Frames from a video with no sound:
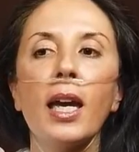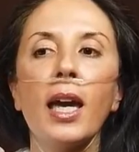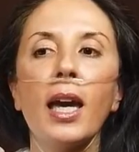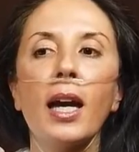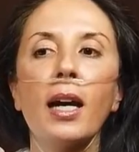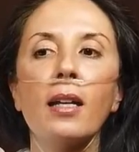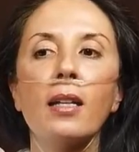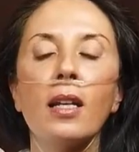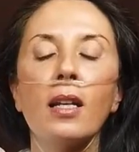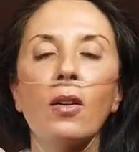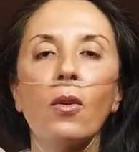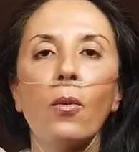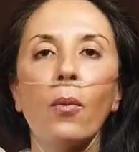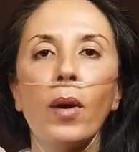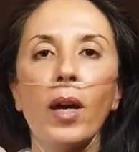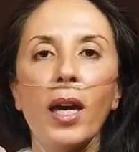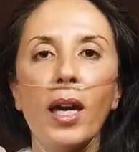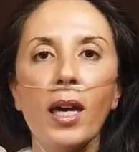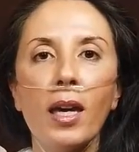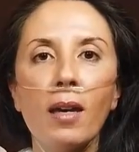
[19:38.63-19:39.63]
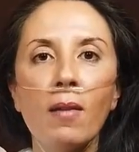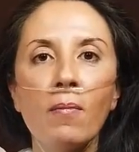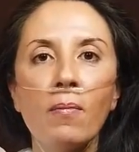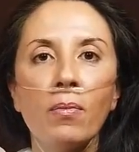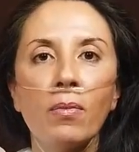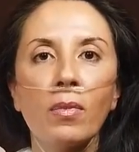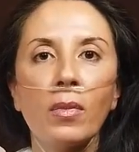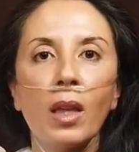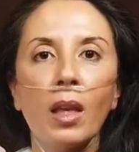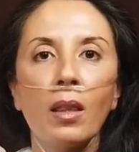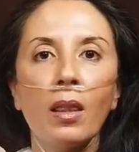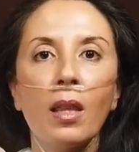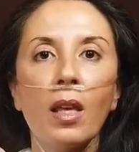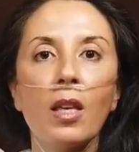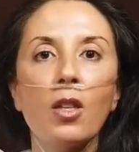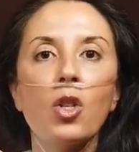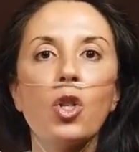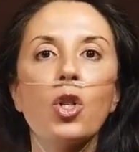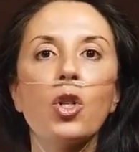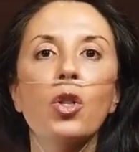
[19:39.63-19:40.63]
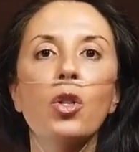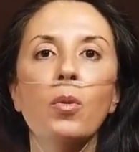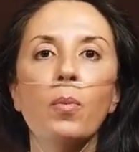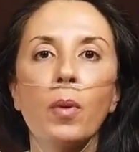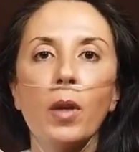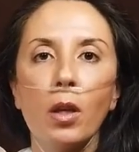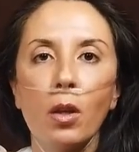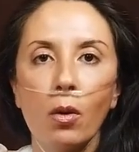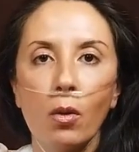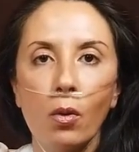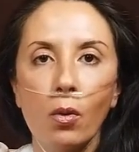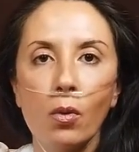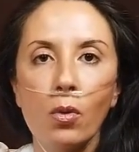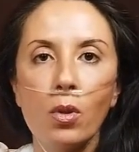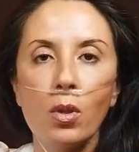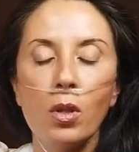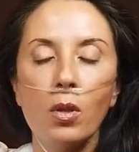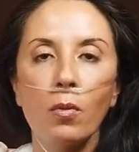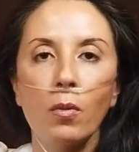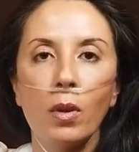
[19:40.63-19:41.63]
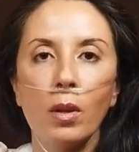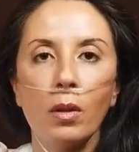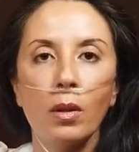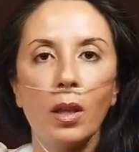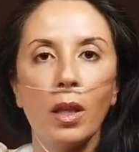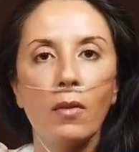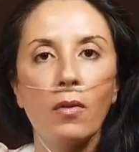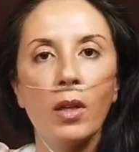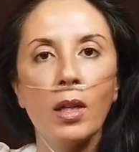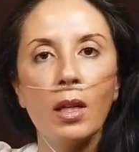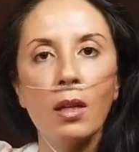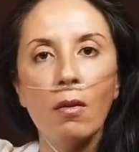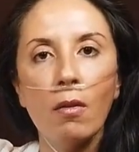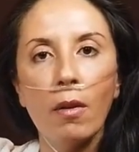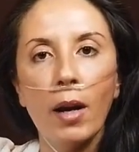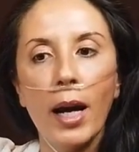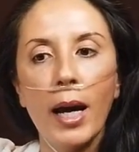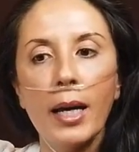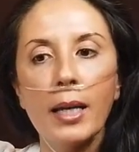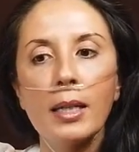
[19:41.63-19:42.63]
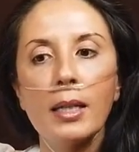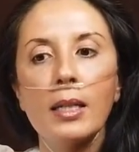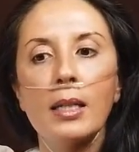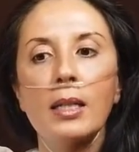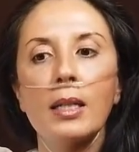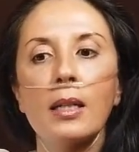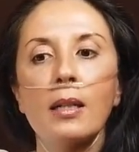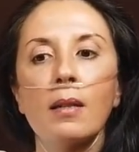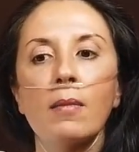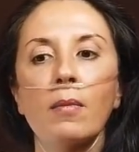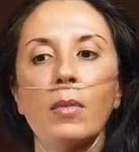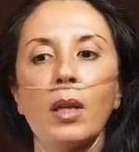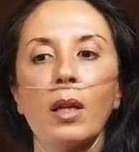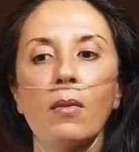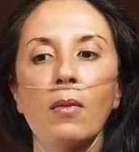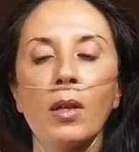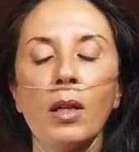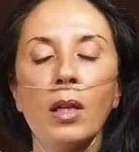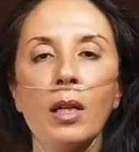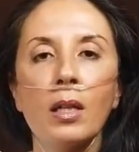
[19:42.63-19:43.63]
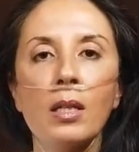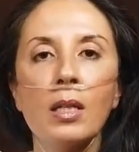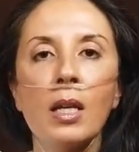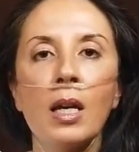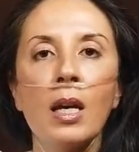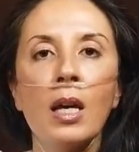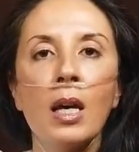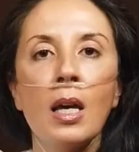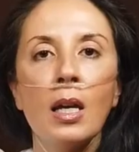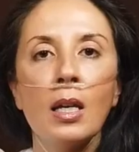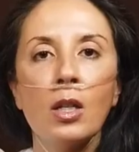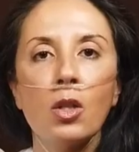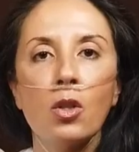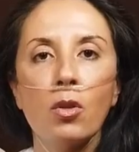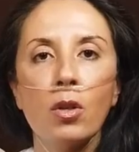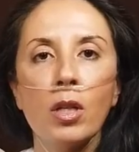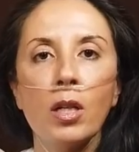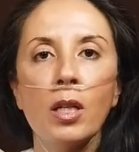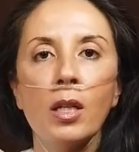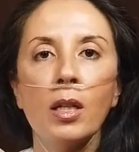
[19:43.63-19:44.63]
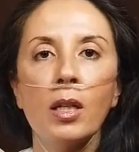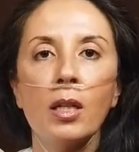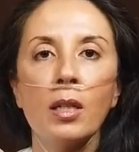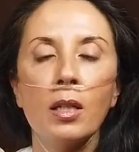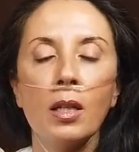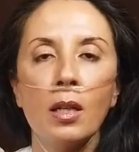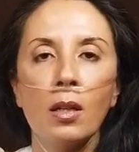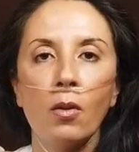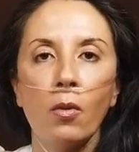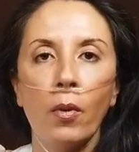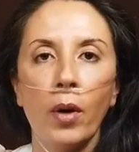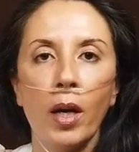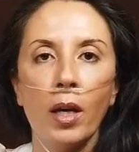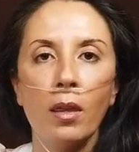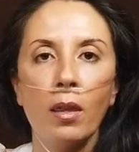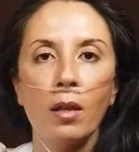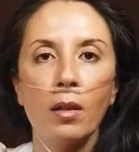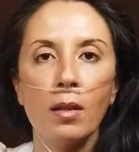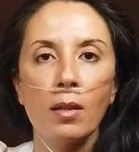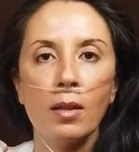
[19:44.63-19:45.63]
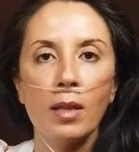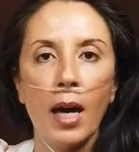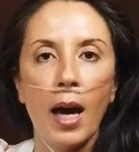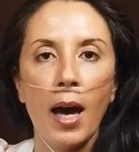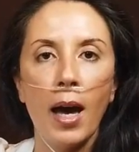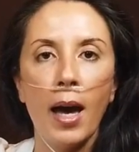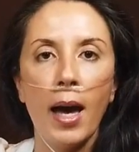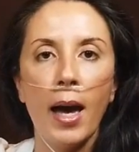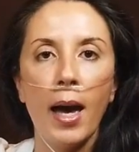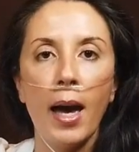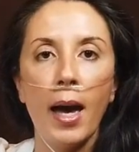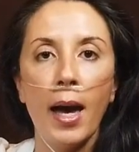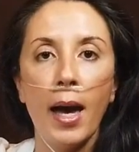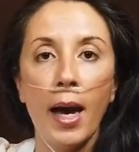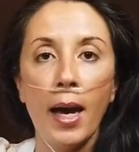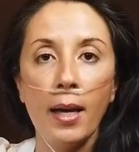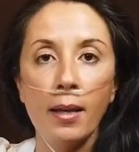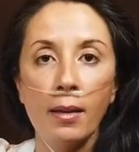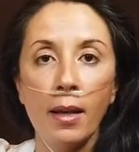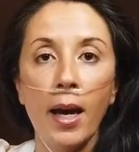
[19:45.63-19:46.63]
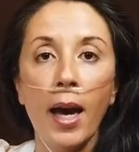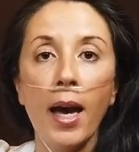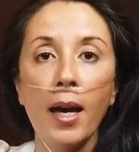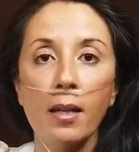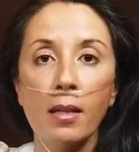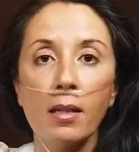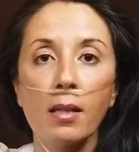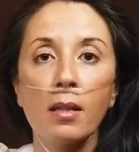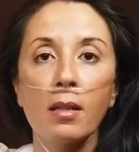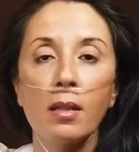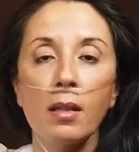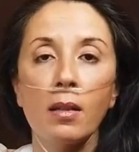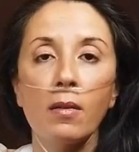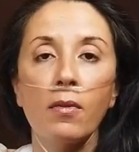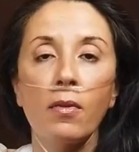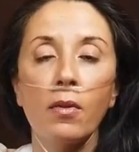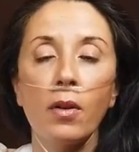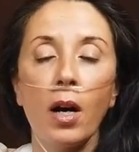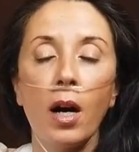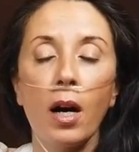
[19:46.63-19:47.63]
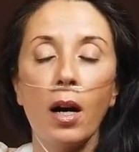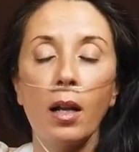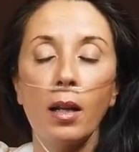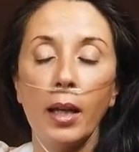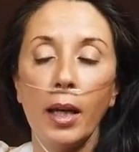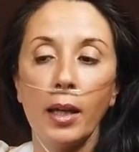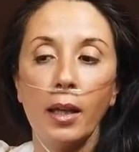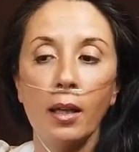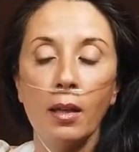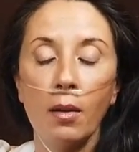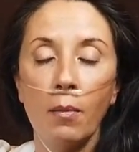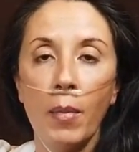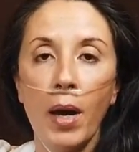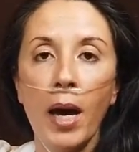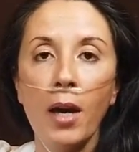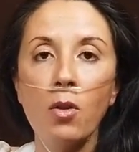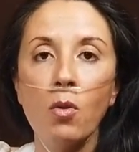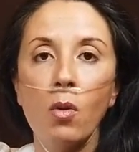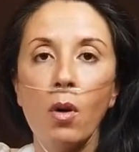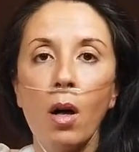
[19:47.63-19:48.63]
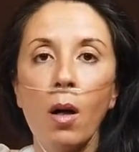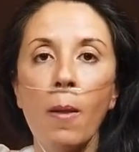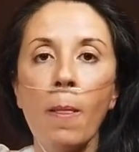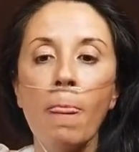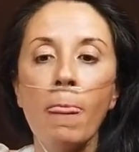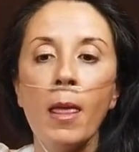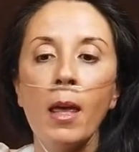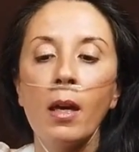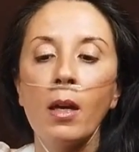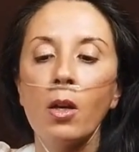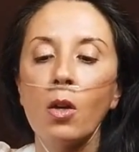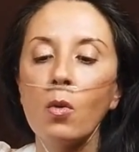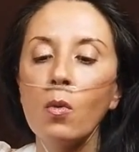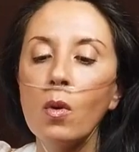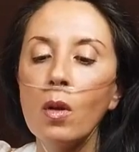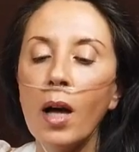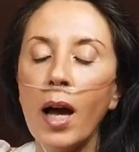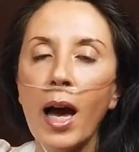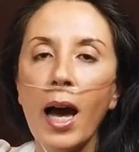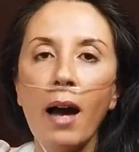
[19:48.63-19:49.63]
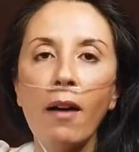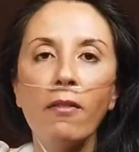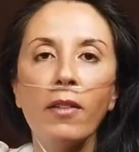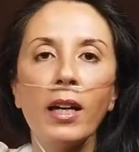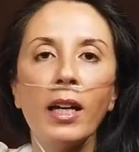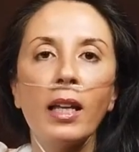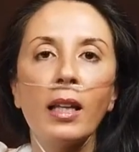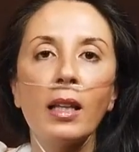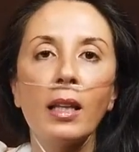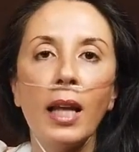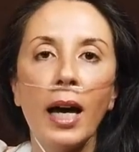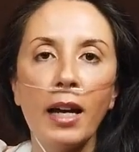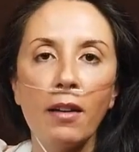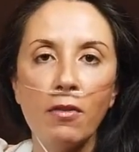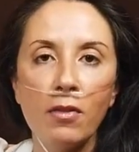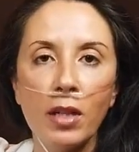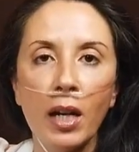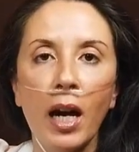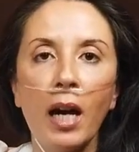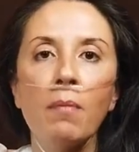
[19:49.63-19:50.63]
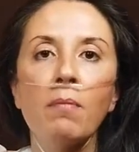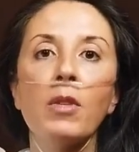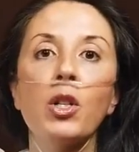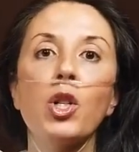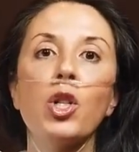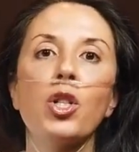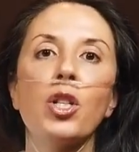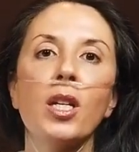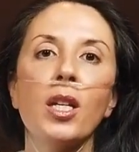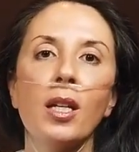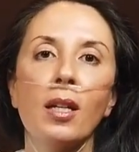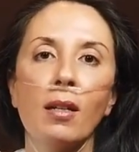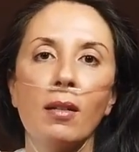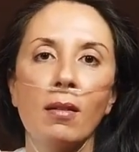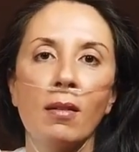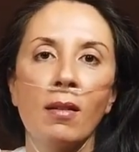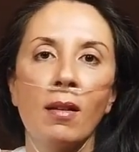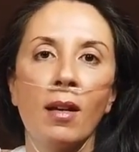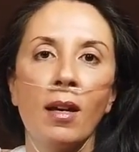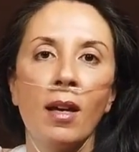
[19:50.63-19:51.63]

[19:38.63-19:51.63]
and in a way it should be used, with giving it rest and treating it in a way that it's asked for, like in the manual, you will have a lifetime machine